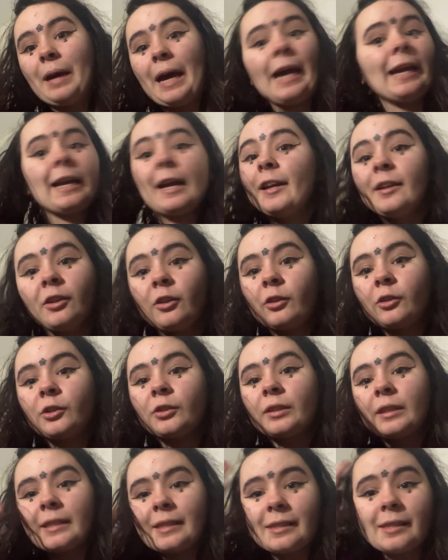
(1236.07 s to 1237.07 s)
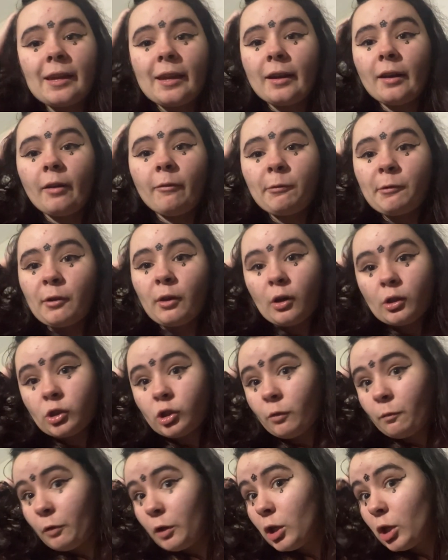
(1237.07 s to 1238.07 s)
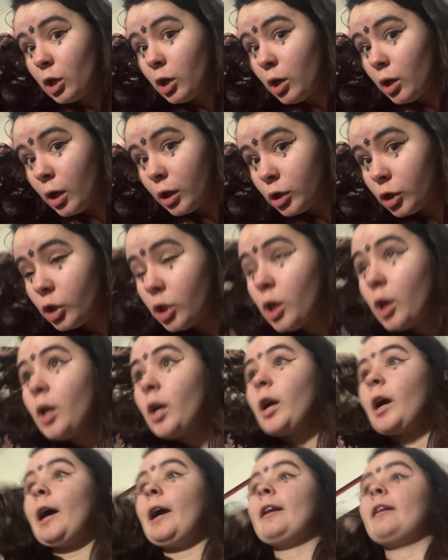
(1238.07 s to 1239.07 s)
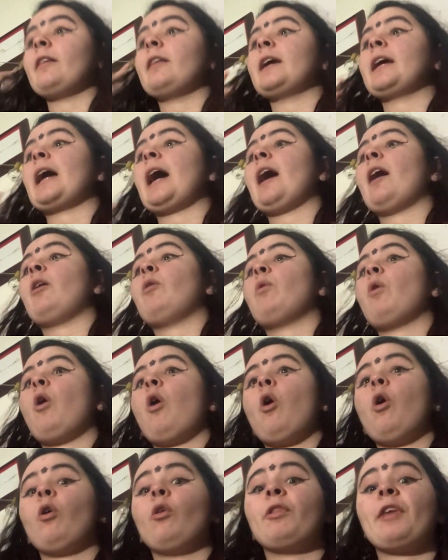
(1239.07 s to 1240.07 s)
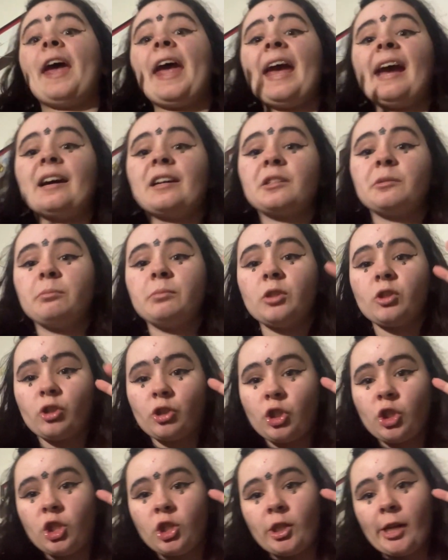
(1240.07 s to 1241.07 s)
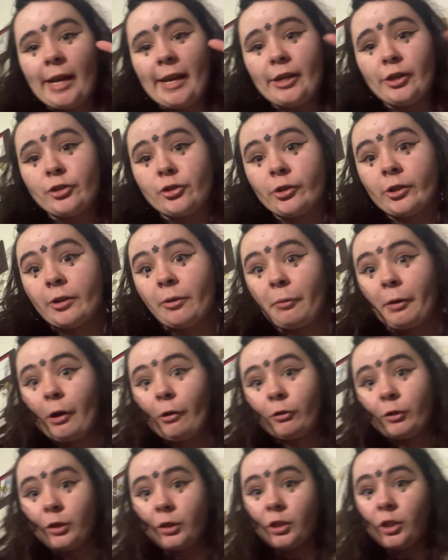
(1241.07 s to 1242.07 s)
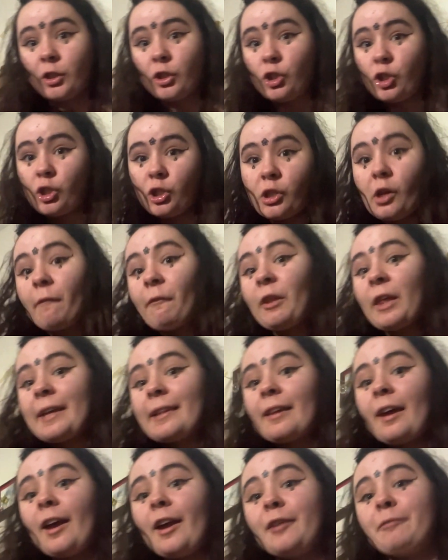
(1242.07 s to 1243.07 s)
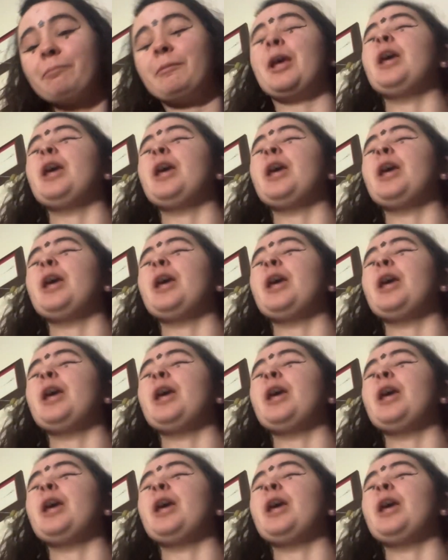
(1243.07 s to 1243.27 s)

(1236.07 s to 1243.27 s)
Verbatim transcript: I kind of learned this in a philosophy class, kind of like how all the atoms are changing around us and stuff like that.